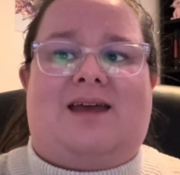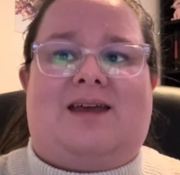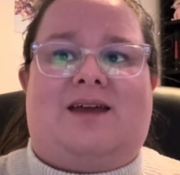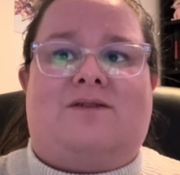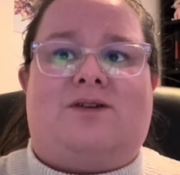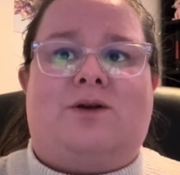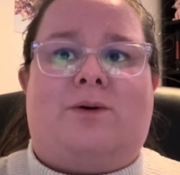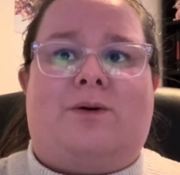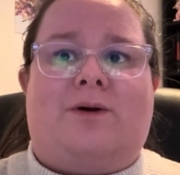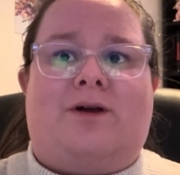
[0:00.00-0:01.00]
if
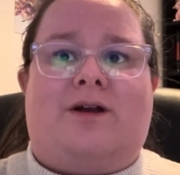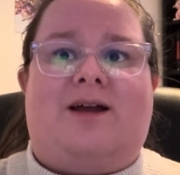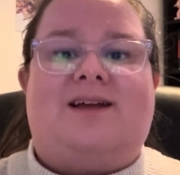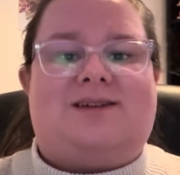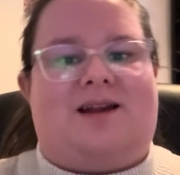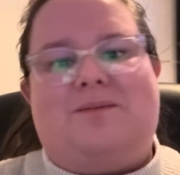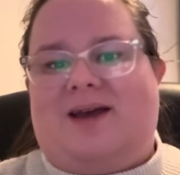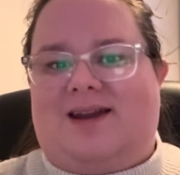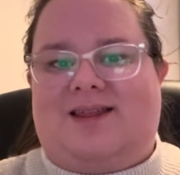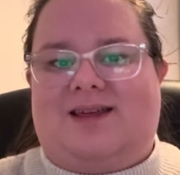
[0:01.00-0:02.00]
you're excited
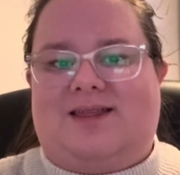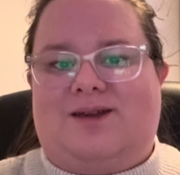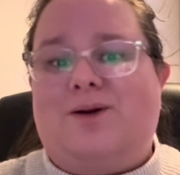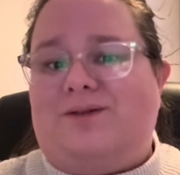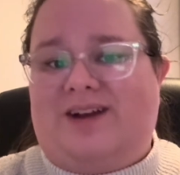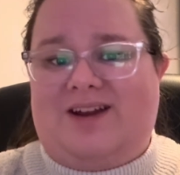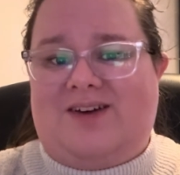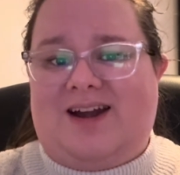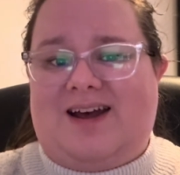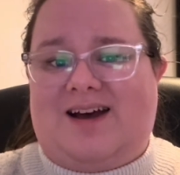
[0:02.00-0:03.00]
about anything that you're reading
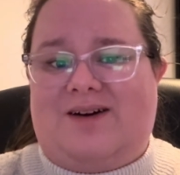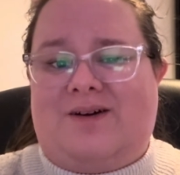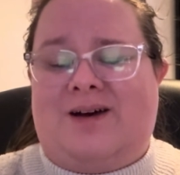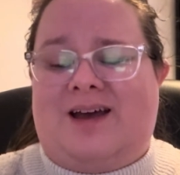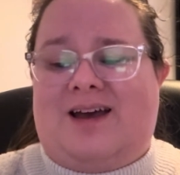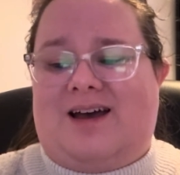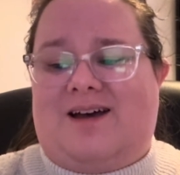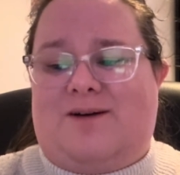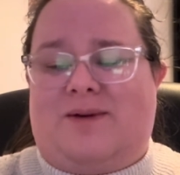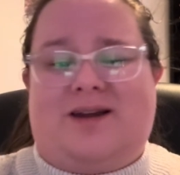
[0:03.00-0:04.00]
right now,
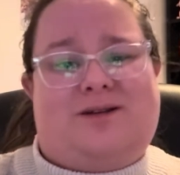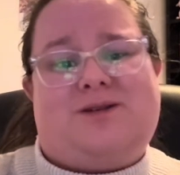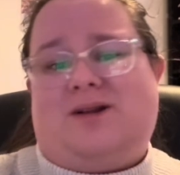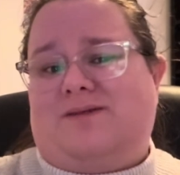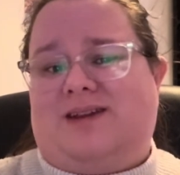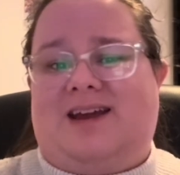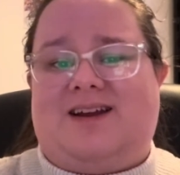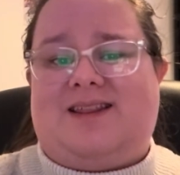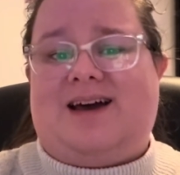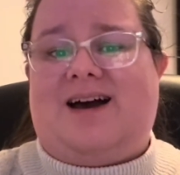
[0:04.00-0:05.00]
I'd also love to
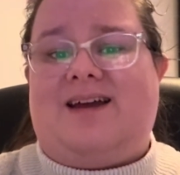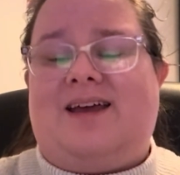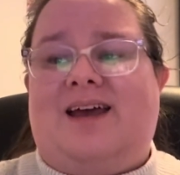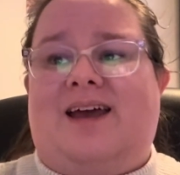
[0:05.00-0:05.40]
hear that.